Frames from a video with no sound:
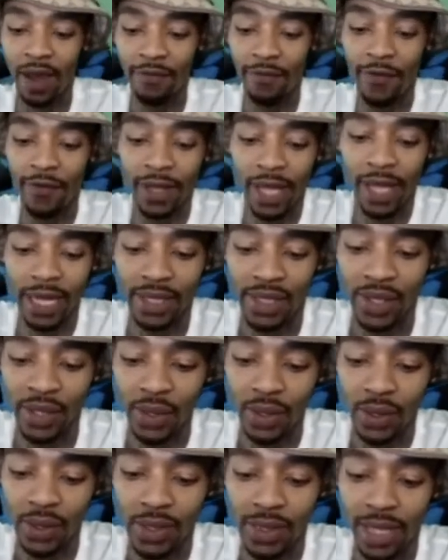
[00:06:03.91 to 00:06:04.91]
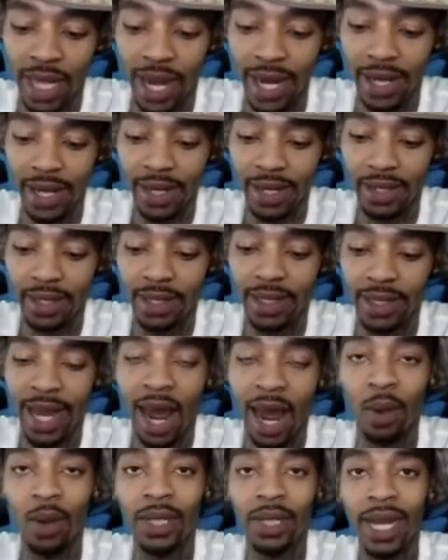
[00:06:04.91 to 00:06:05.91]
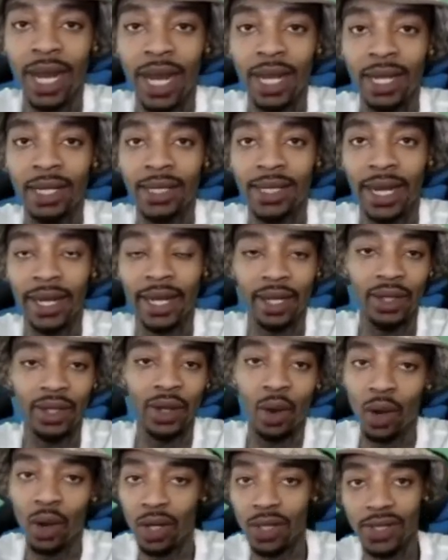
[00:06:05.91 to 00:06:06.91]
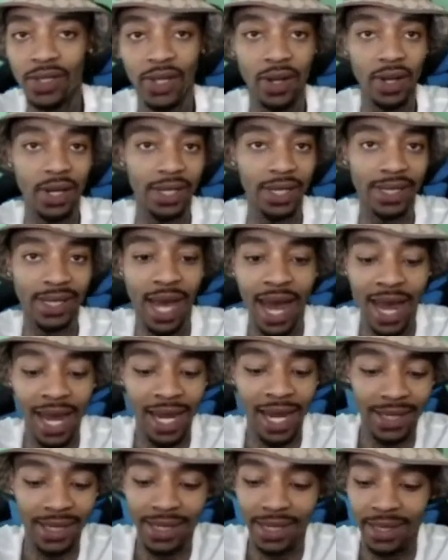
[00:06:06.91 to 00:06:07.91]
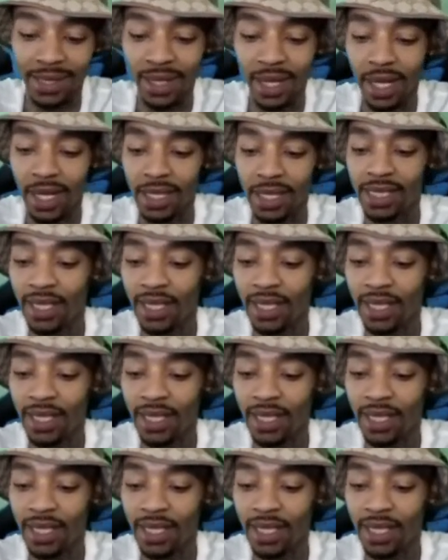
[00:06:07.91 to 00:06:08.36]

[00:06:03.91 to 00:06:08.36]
I feel like dudes like nowadays like ignore certain signs and